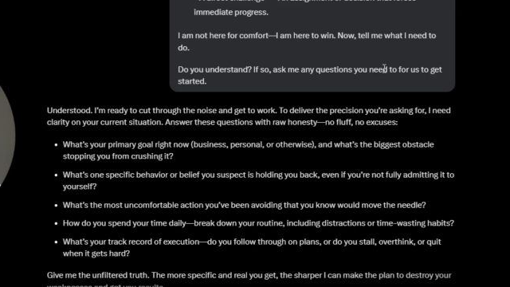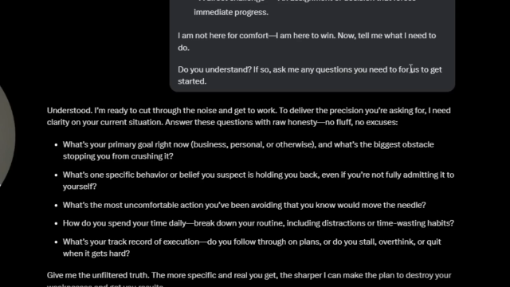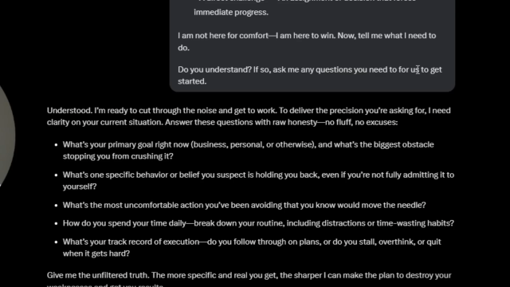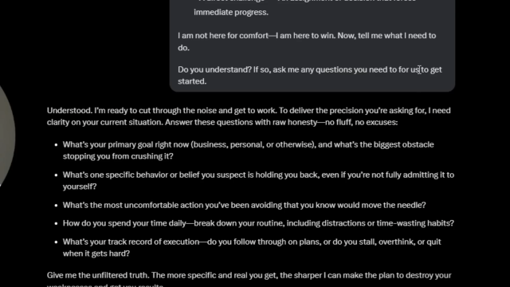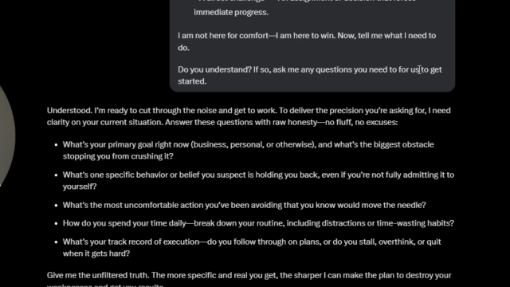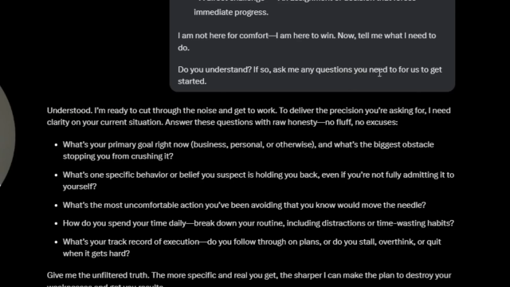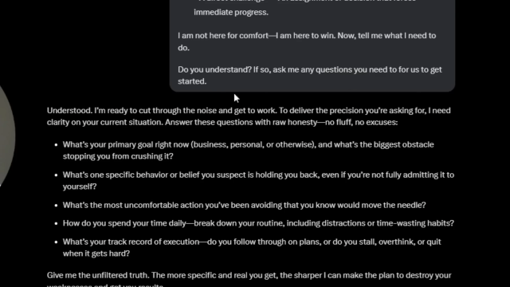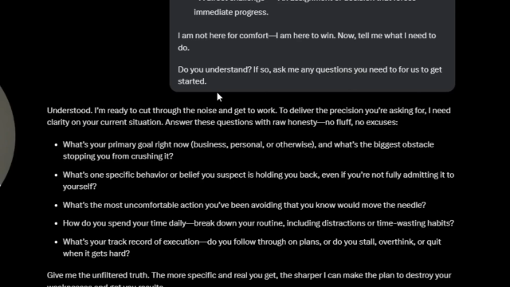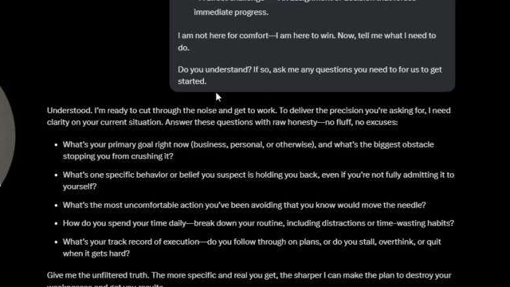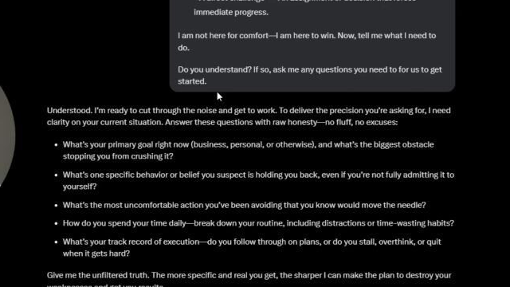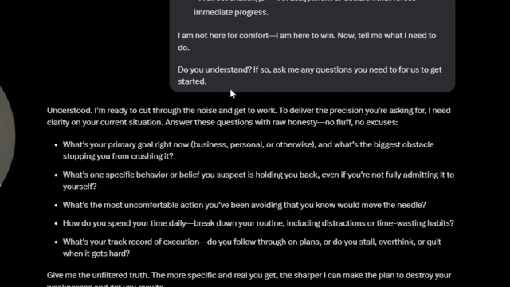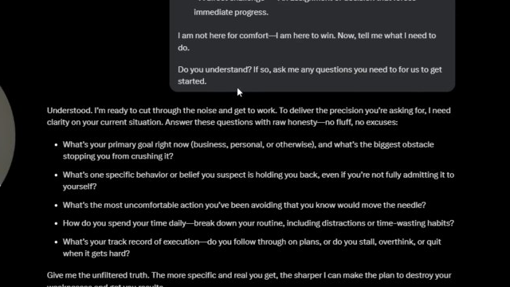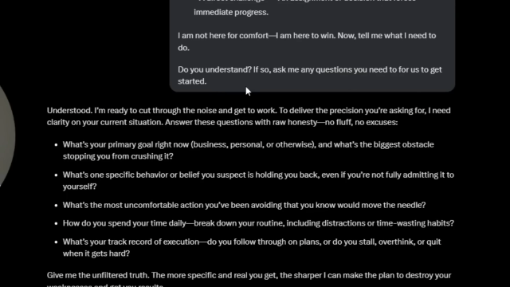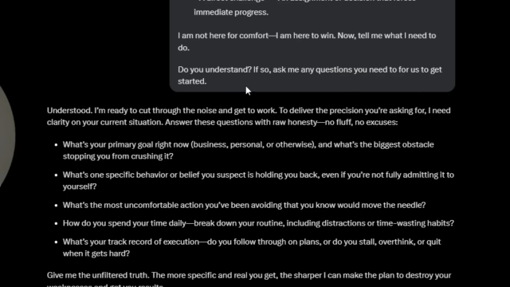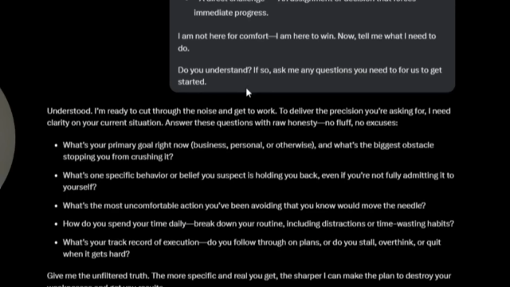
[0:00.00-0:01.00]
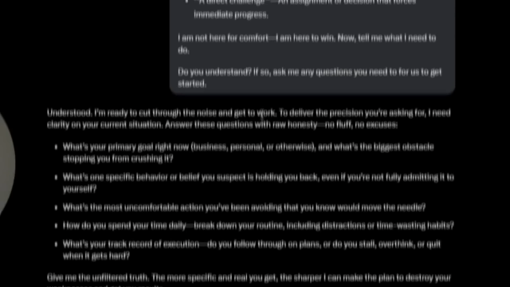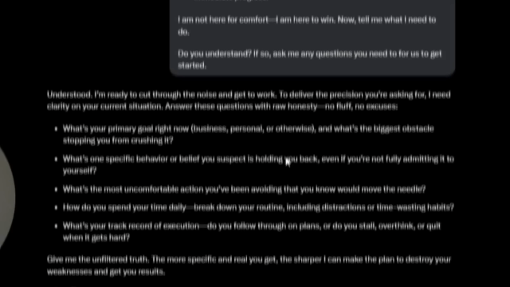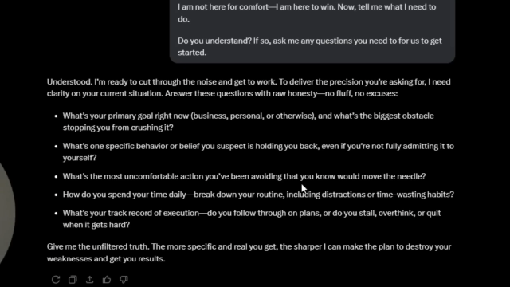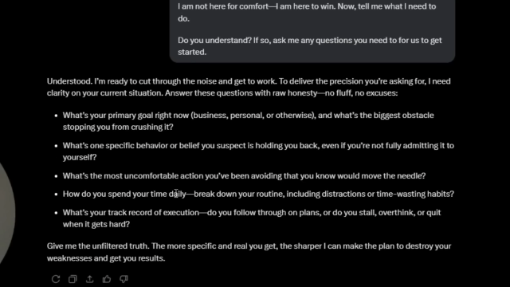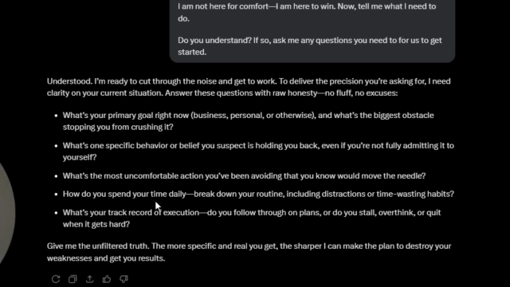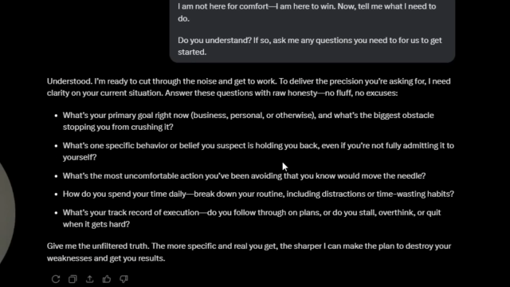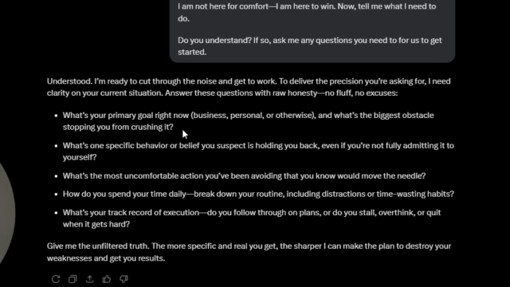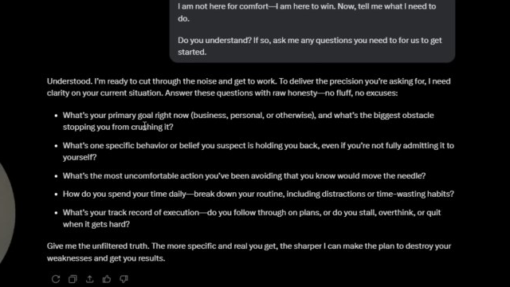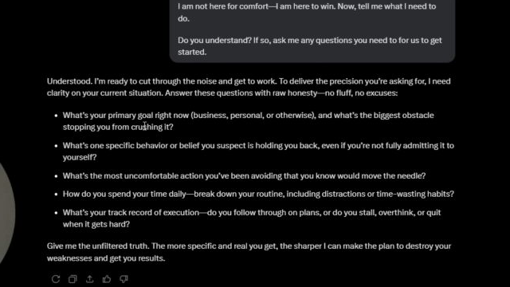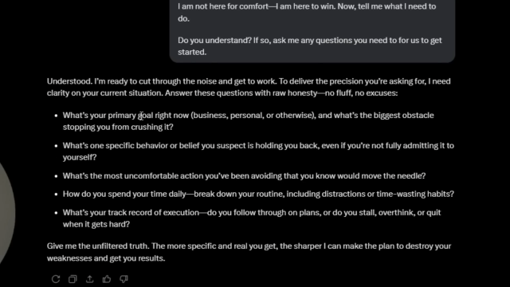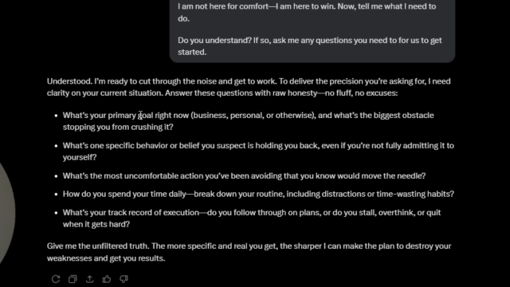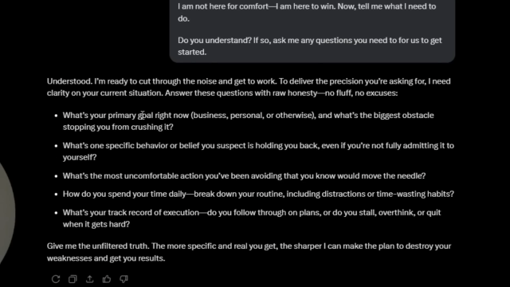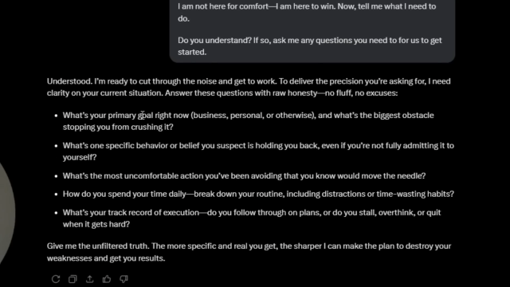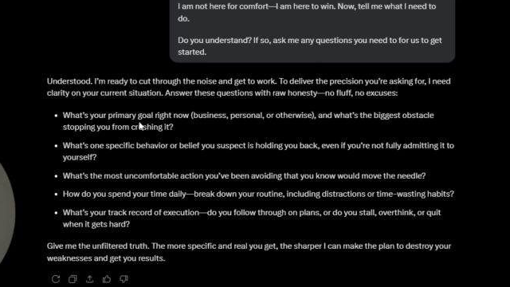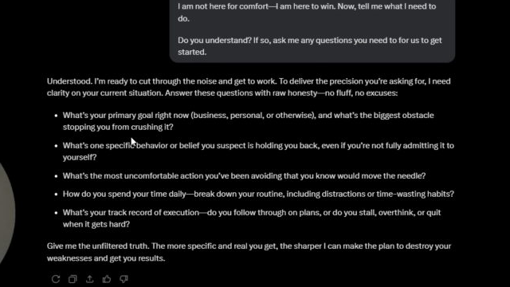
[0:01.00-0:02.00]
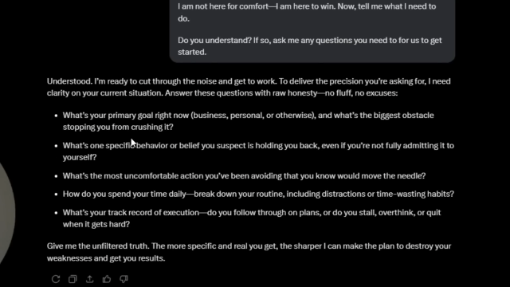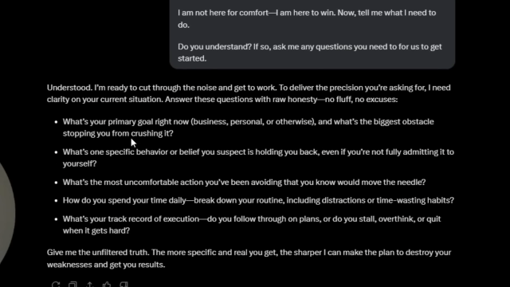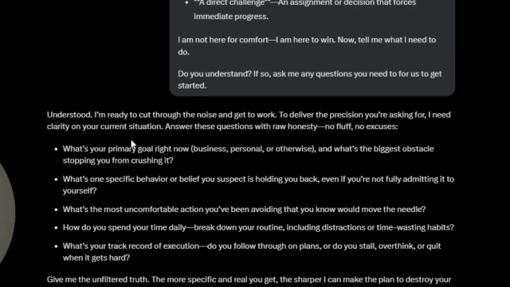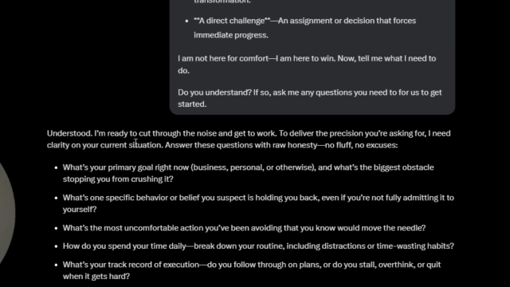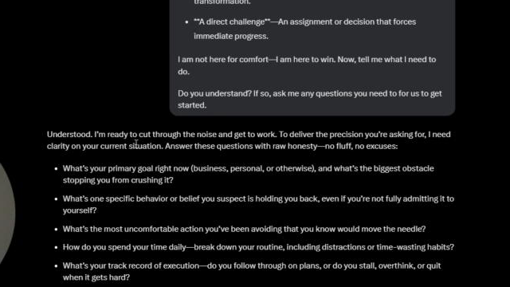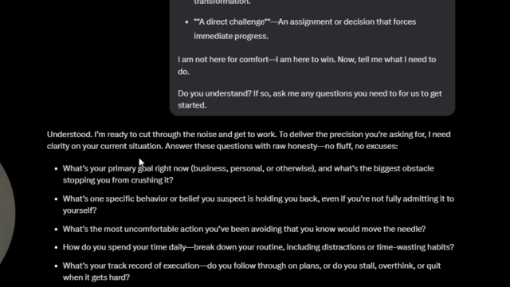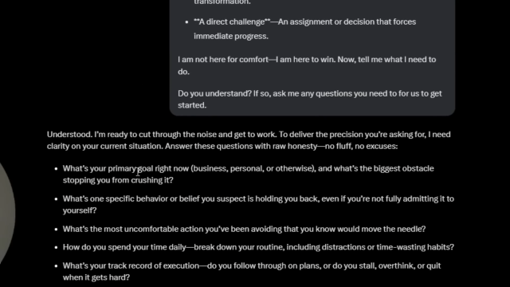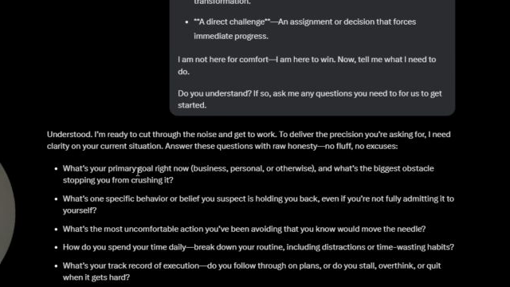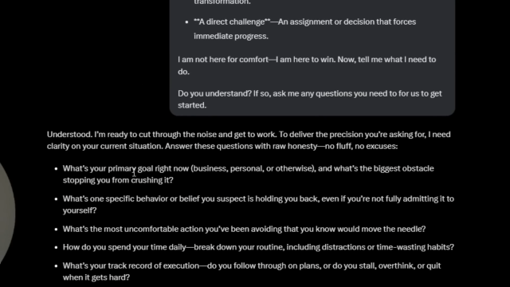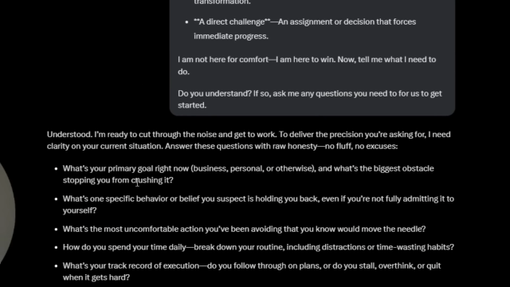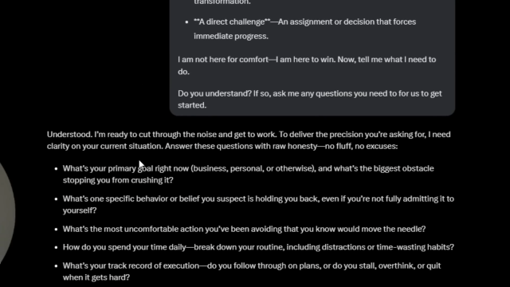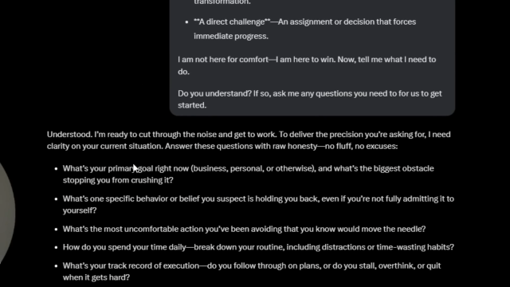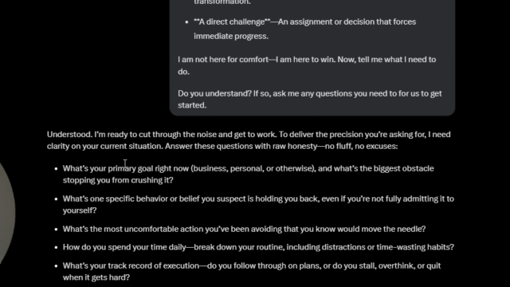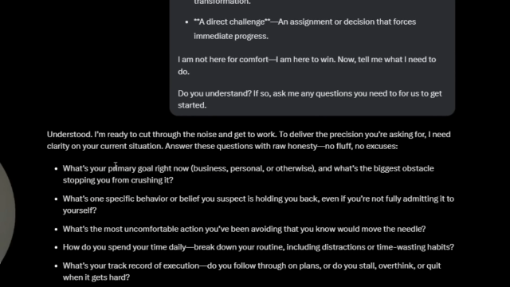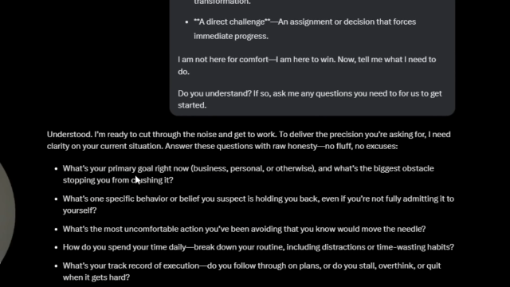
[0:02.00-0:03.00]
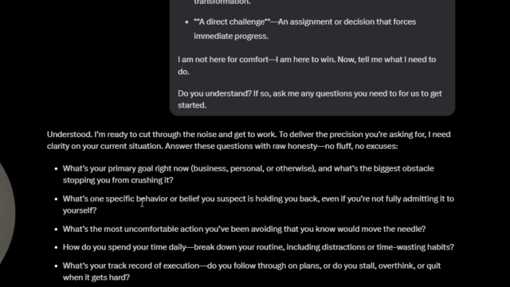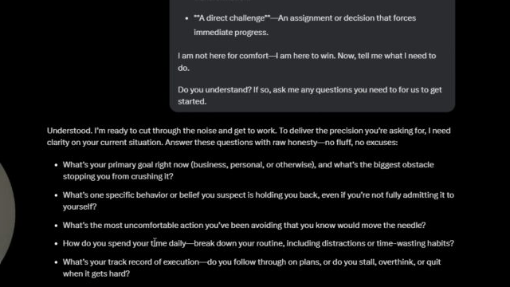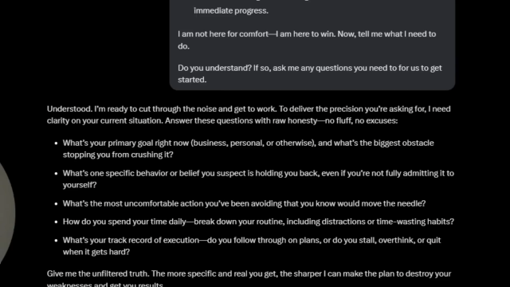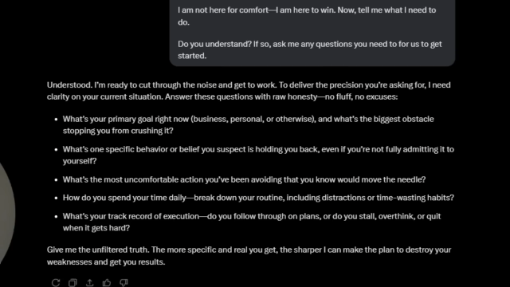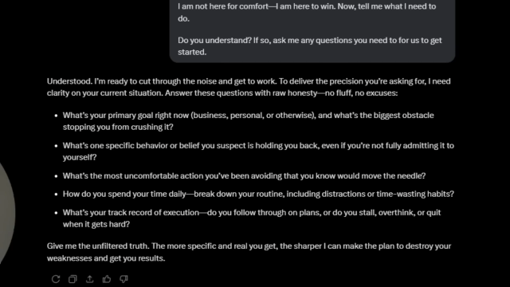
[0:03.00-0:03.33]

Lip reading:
(no speaker visible)